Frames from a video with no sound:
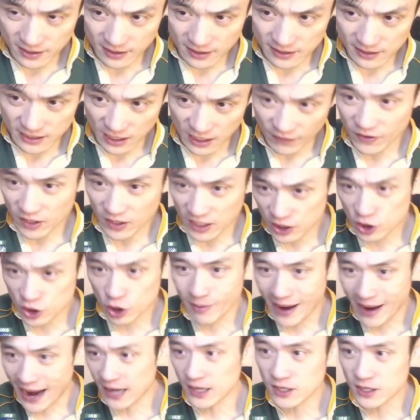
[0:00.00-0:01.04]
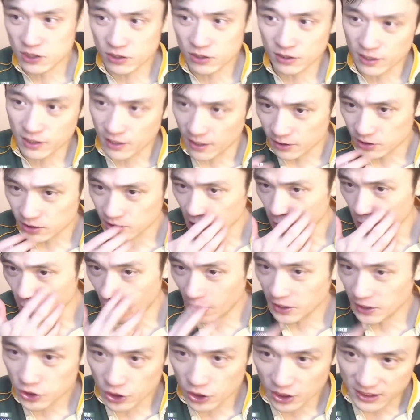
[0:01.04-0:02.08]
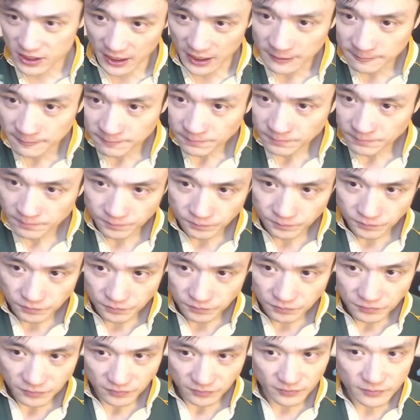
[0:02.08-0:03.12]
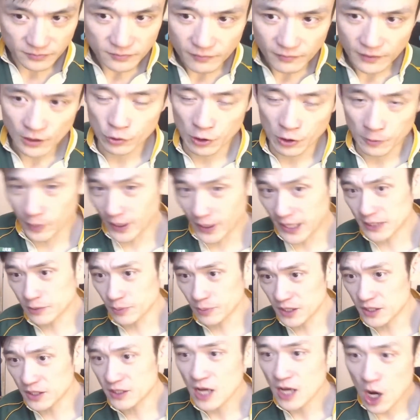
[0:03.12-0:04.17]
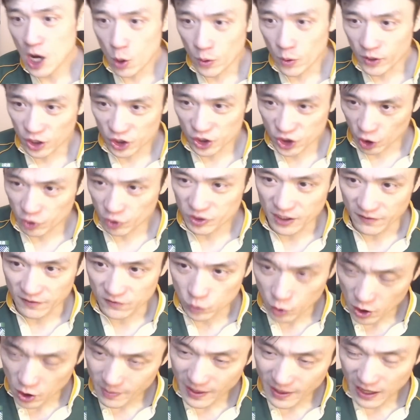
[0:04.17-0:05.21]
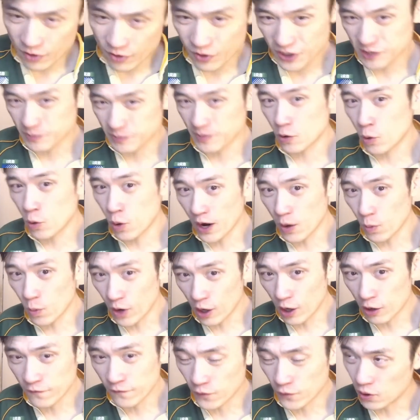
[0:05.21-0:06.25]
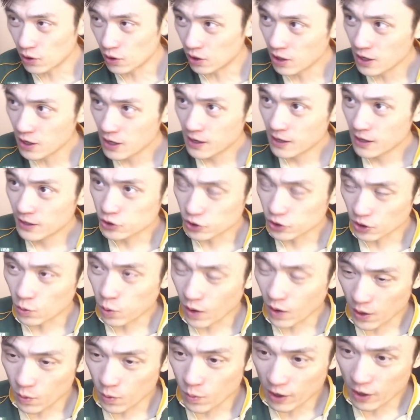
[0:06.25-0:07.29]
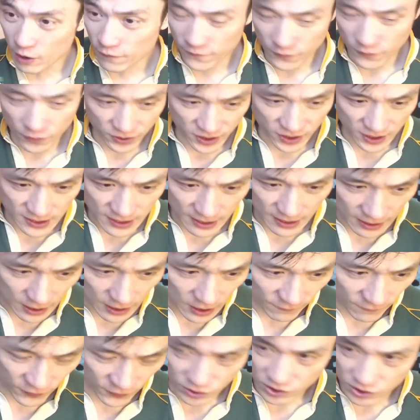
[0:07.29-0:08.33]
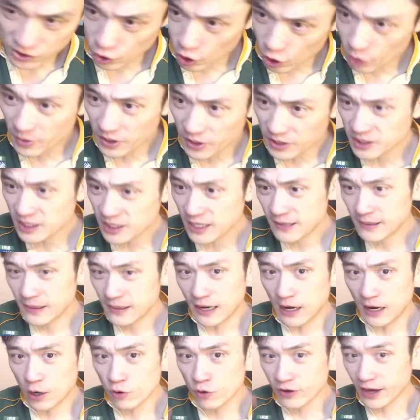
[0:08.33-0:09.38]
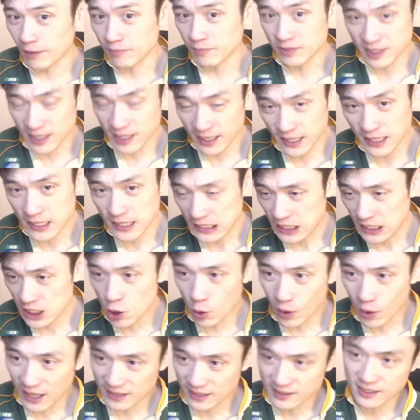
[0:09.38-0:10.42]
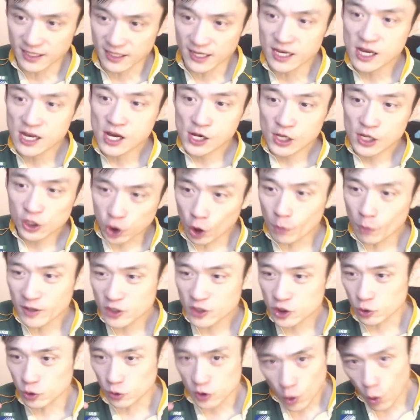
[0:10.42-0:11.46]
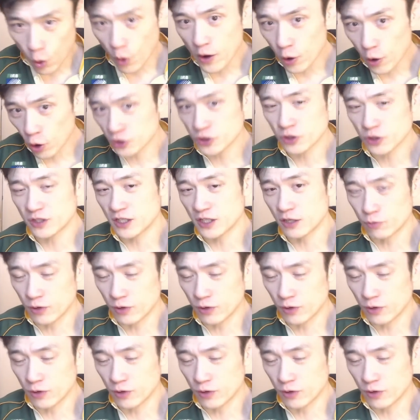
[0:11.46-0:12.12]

Stephen Kitsoff added to the number 1 jersey. Replacements, we got Joseph Duiba, who has been doing quite well for the Stormers, who came second in the URC. Thomas Dutoy also